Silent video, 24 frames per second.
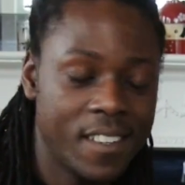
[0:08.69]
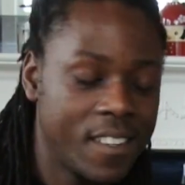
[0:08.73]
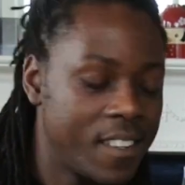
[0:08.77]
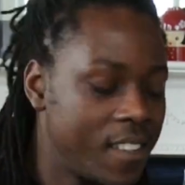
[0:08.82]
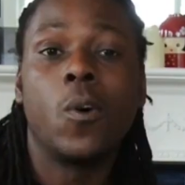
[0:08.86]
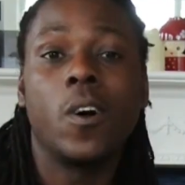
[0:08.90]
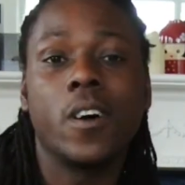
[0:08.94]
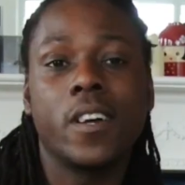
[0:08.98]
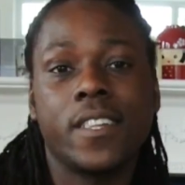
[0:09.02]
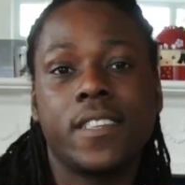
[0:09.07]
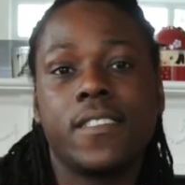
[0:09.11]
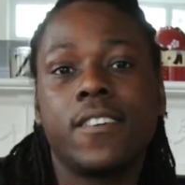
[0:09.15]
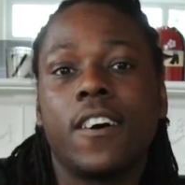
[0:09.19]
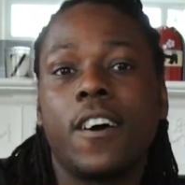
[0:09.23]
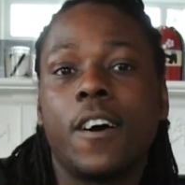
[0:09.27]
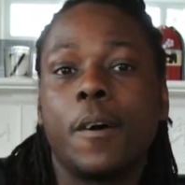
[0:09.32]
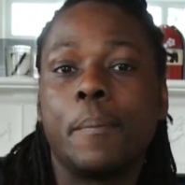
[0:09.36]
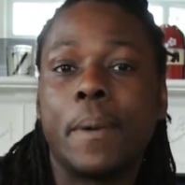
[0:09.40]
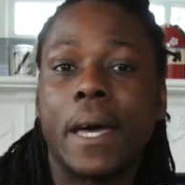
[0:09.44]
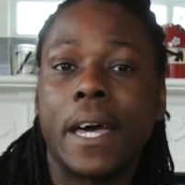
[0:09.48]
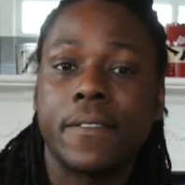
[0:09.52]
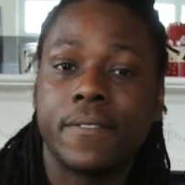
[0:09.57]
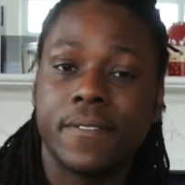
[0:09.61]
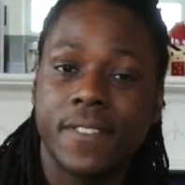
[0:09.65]
What guitar
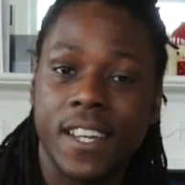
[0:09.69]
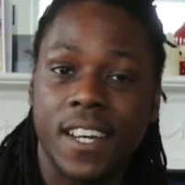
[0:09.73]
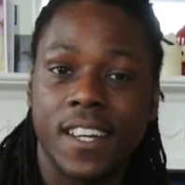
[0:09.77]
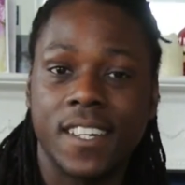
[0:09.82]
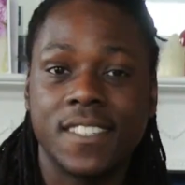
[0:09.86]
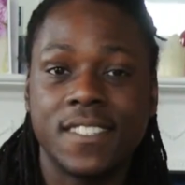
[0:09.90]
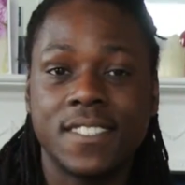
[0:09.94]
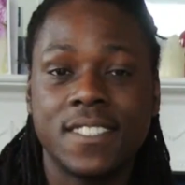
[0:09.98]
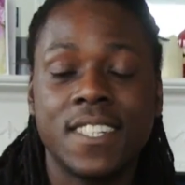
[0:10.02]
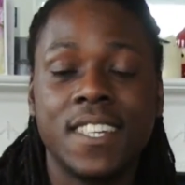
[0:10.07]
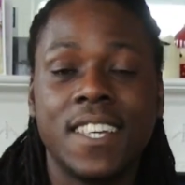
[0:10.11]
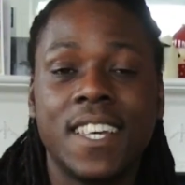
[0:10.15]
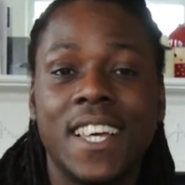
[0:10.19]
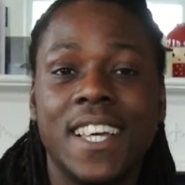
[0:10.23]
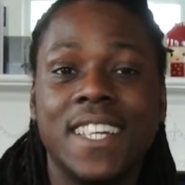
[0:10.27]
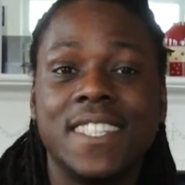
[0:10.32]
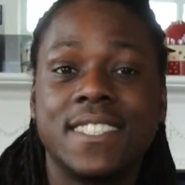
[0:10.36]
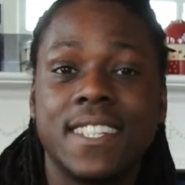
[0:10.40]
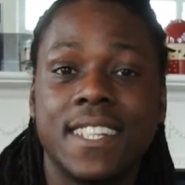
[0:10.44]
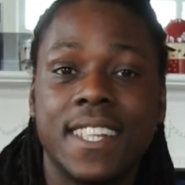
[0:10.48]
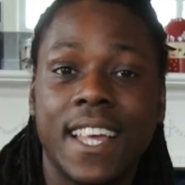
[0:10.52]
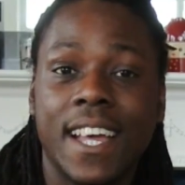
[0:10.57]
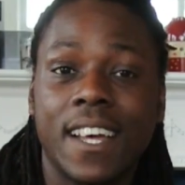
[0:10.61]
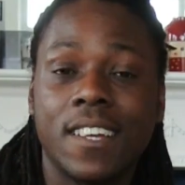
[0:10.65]
math does is
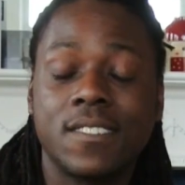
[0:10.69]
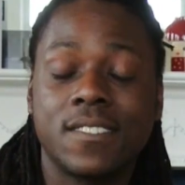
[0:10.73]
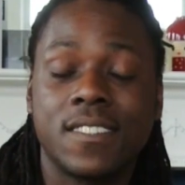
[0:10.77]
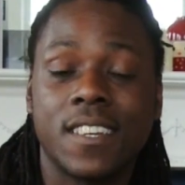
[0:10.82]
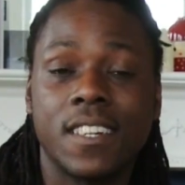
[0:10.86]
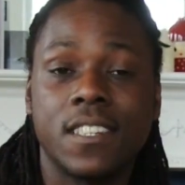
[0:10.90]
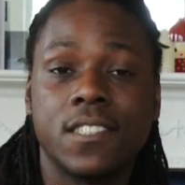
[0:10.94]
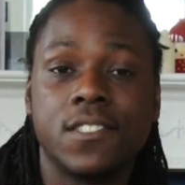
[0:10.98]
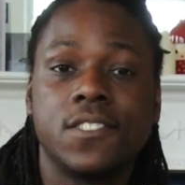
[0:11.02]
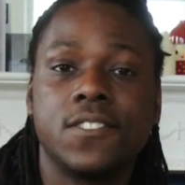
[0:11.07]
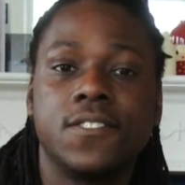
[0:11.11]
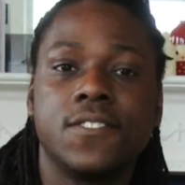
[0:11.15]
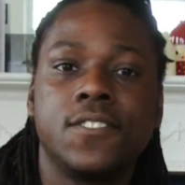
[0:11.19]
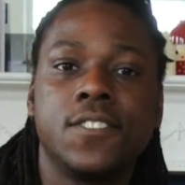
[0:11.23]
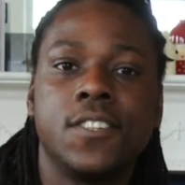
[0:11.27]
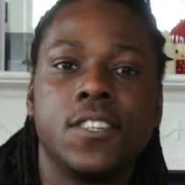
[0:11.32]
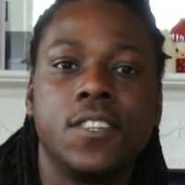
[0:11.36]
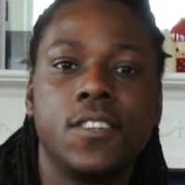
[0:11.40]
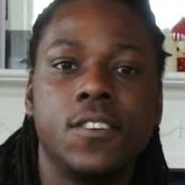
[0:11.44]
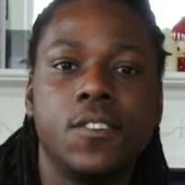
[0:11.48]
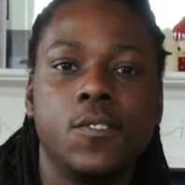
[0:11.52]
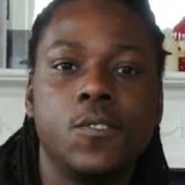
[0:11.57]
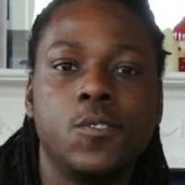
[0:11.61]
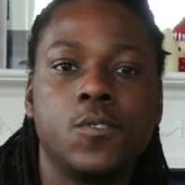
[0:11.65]
allows us to
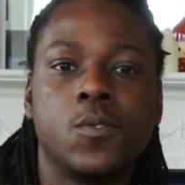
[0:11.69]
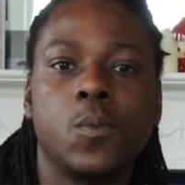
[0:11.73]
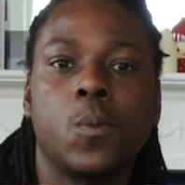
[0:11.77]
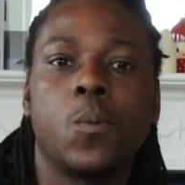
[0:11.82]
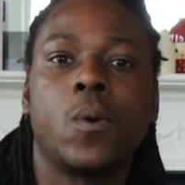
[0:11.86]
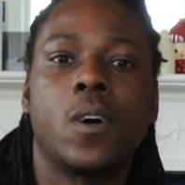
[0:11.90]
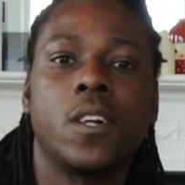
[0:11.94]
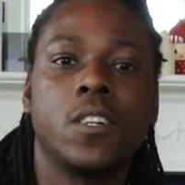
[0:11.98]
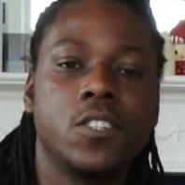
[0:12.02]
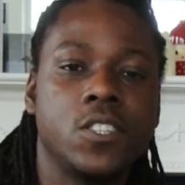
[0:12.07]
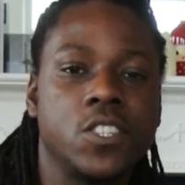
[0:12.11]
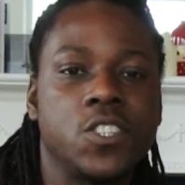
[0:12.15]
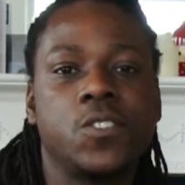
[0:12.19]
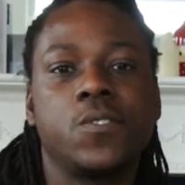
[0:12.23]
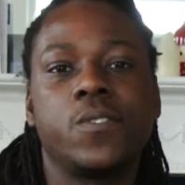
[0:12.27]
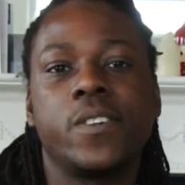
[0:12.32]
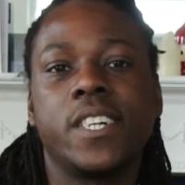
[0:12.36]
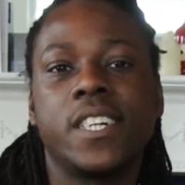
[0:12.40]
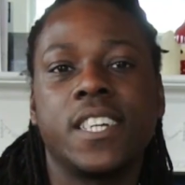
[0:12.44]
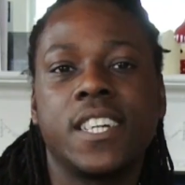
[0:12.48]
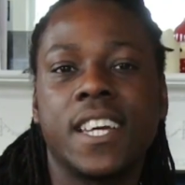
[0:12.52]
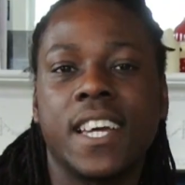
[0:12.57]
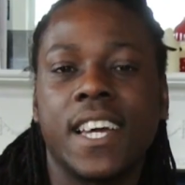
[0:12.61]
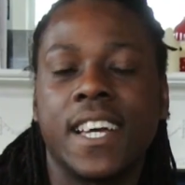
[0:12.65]
use one
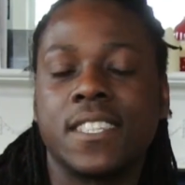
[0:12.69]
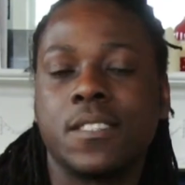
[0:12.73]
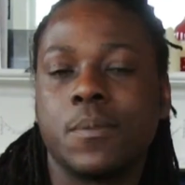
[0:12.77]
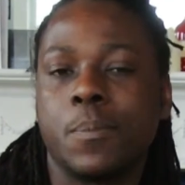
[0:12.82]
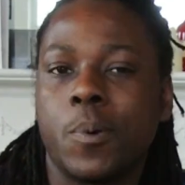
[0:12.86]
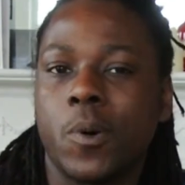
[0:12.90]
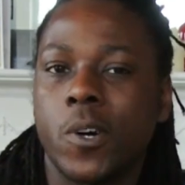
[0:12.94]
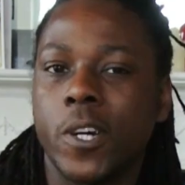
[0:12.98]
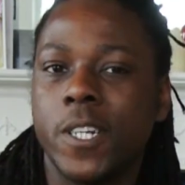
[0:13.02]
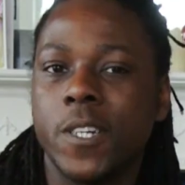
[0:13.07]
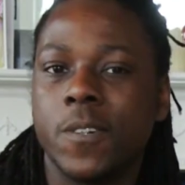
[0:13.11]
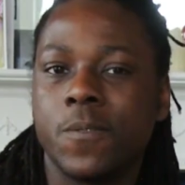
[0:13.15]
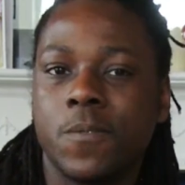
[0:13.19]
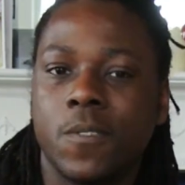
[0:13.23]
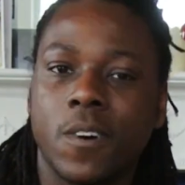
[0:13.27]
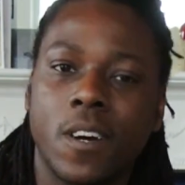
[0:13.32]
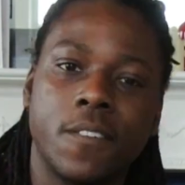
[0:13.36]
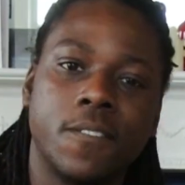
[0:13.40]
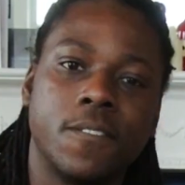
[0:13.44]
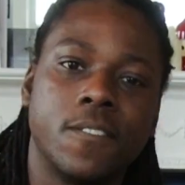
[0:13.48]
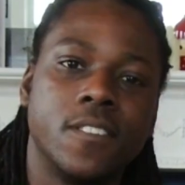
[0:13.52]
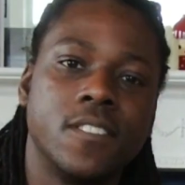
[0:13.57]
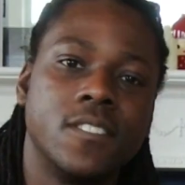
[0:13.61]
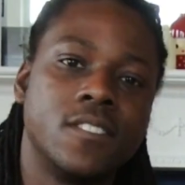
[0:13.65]
string as a point of
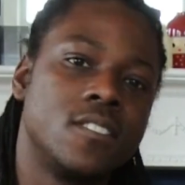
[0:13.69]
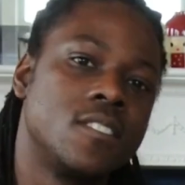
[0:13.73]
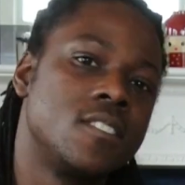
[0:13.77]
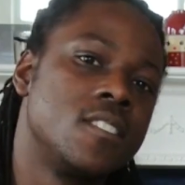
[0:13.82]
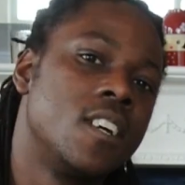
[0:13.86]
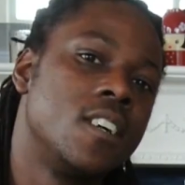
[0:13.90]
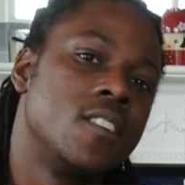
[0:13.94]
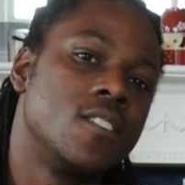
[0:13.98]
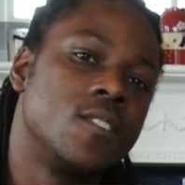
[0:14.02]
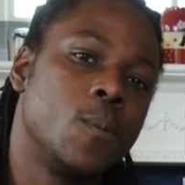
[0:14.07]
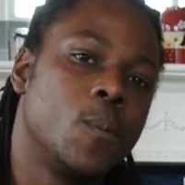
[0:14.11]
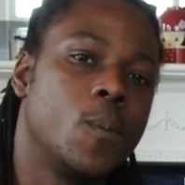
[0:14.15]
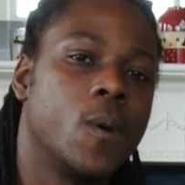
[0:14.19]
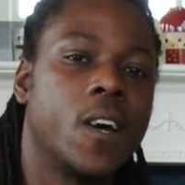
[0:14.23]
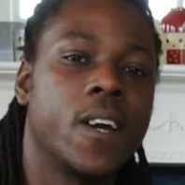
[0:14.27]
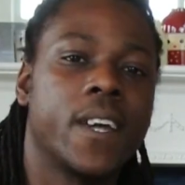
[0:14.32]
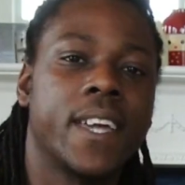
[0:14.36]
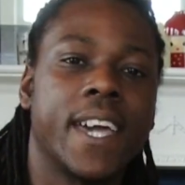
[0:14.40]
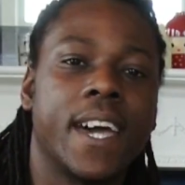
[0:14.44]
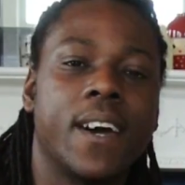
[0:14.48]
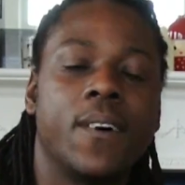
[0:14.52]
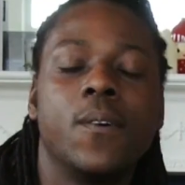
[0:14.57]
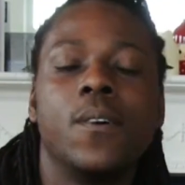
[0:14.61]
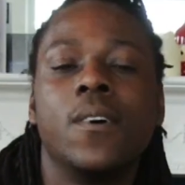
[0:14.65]
reference to work
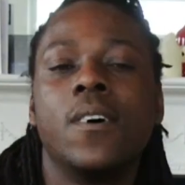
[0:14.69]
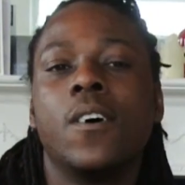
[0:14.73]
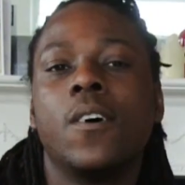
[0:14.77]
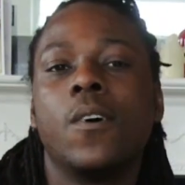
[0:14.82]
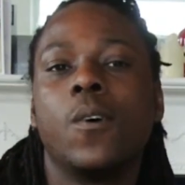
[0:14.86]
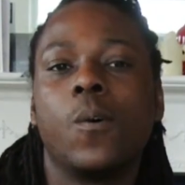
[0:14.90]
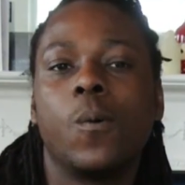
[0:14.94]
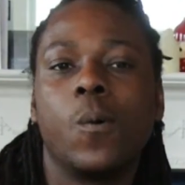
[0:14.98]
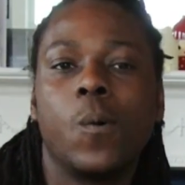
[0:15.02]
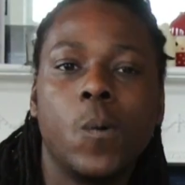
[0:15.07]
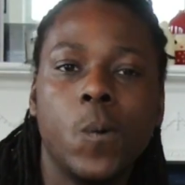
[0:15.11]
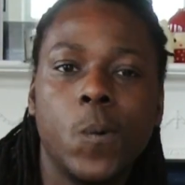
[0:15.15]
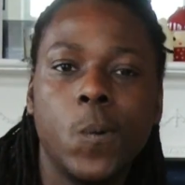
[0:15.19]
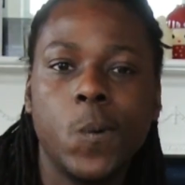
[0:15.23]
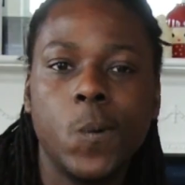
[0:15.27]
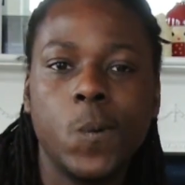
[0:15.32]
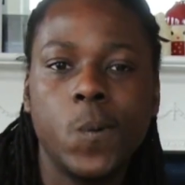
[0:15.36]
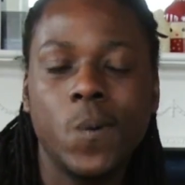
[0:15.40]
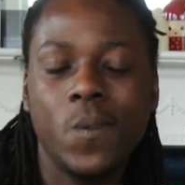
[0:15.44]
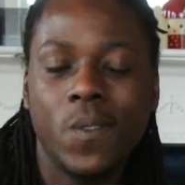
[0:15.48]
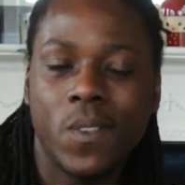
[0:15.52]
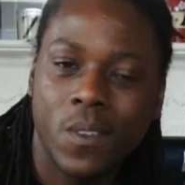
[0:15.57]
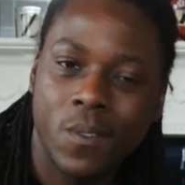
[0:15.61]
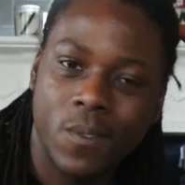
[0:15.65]
out all
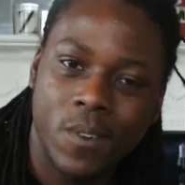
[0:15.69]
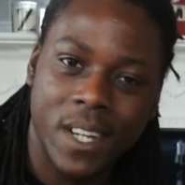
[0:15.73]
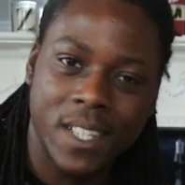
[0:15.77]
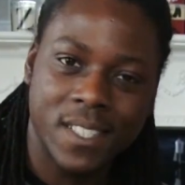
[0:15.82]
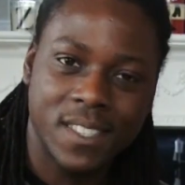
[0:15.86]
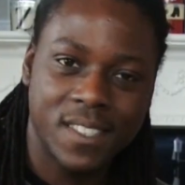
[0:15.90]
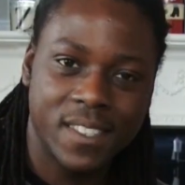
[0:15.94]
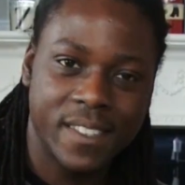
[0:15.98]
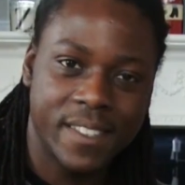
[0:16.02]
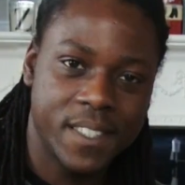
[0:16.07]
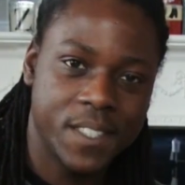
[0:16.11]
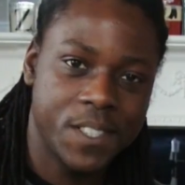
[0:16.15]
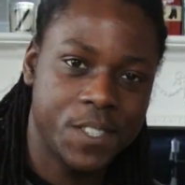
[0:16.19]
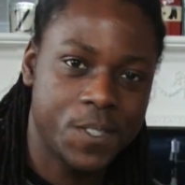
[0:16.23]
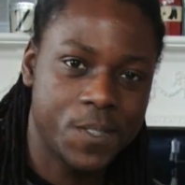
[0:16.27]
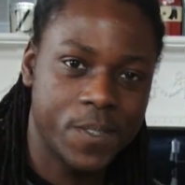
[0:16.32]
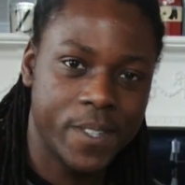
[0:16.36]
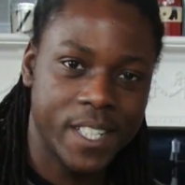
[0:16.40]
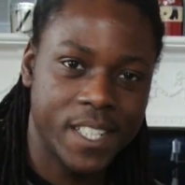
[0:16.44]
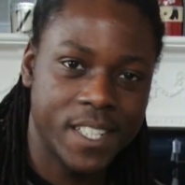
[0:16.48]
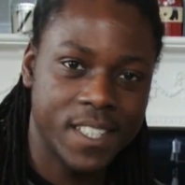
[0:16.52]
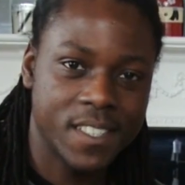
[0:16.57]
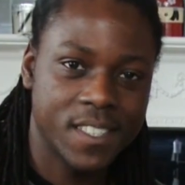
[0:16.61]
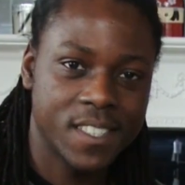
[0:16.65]
the rest of the
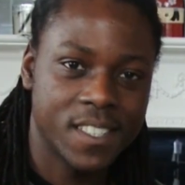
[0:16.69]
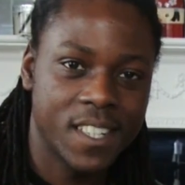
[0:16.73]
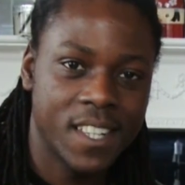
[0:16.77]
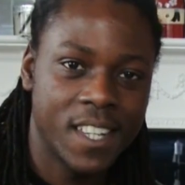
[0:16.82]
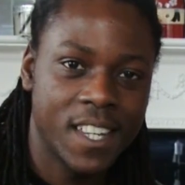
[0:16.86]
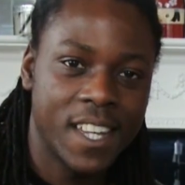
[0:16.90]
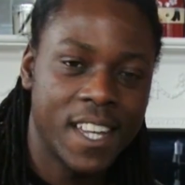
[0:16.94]
strings.